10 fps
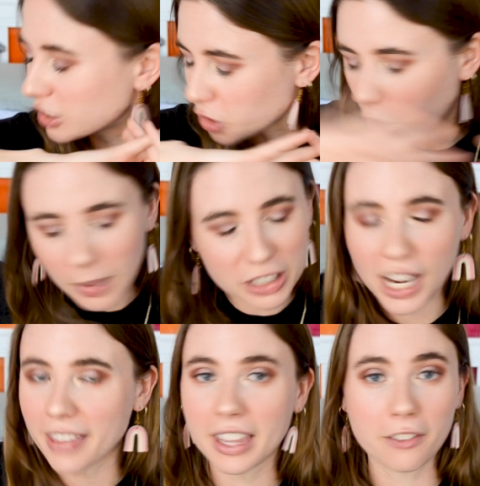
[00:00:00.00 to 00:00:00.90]
so much
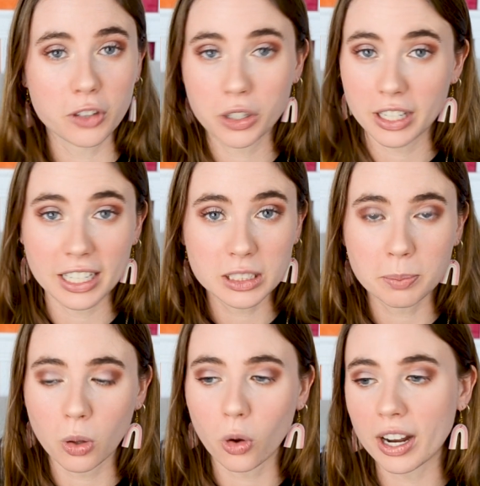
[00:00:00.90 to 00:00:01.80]
out there for you to
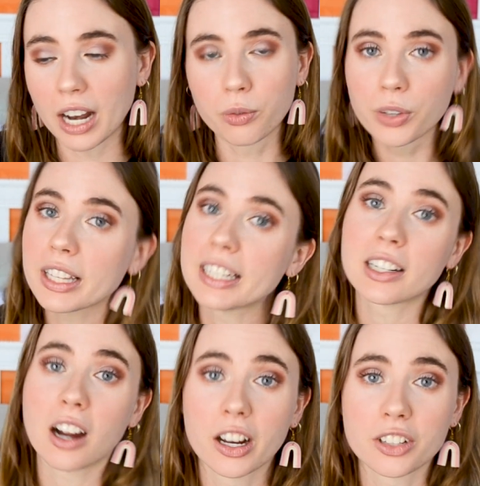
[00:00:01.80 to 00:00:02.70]
explore, and I really
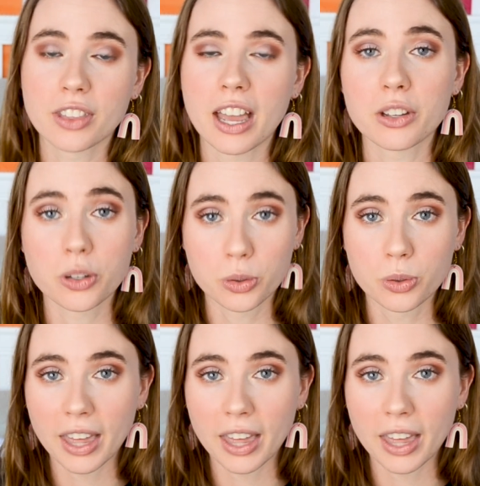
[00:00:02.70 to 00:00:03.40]
encourage that you do